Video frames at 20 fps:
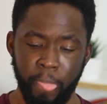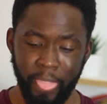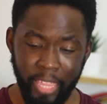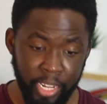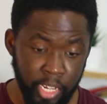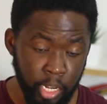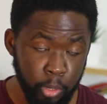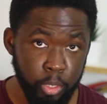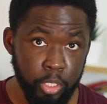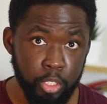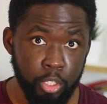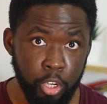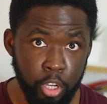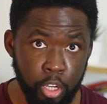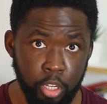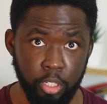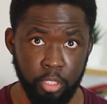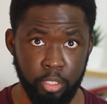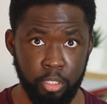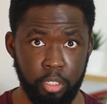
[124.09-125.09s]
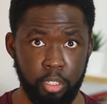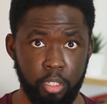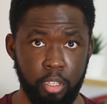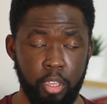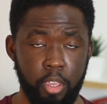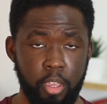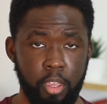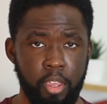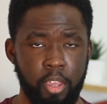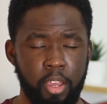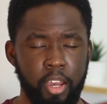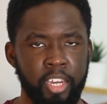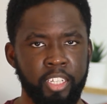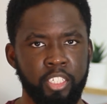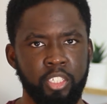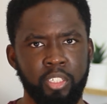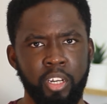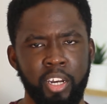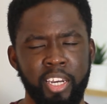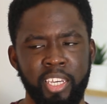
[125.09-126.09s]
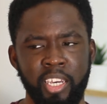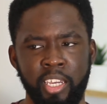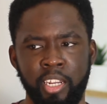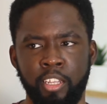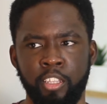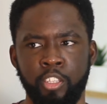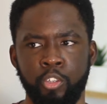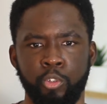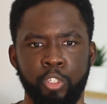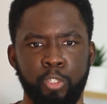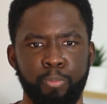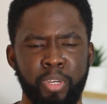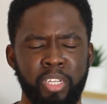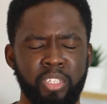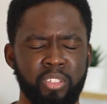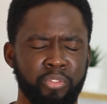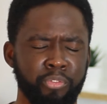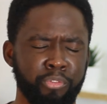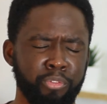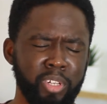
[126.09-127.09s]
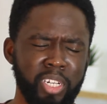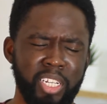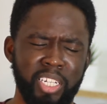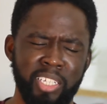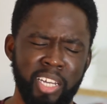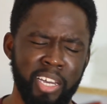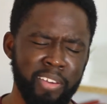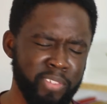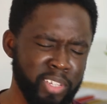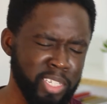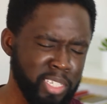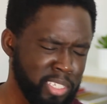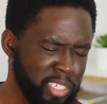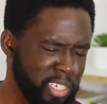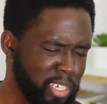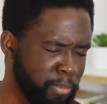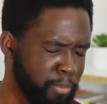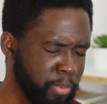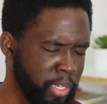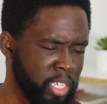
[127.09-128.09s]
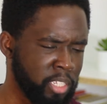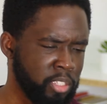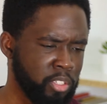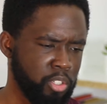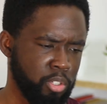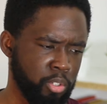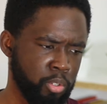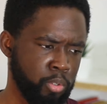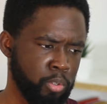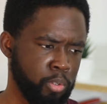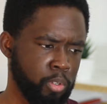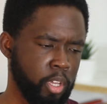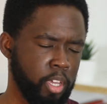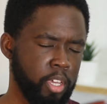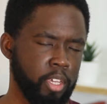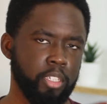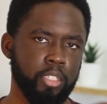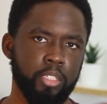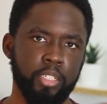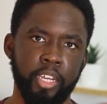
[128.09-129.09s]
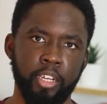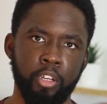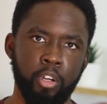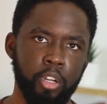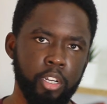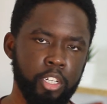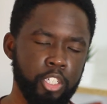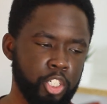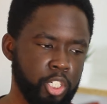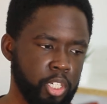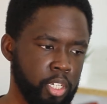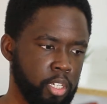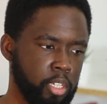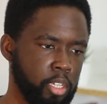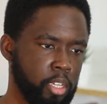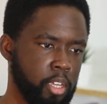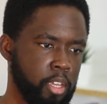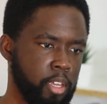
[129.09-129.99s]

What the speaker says: And I was hooked. I started getting into a space of really diving deep into psychology,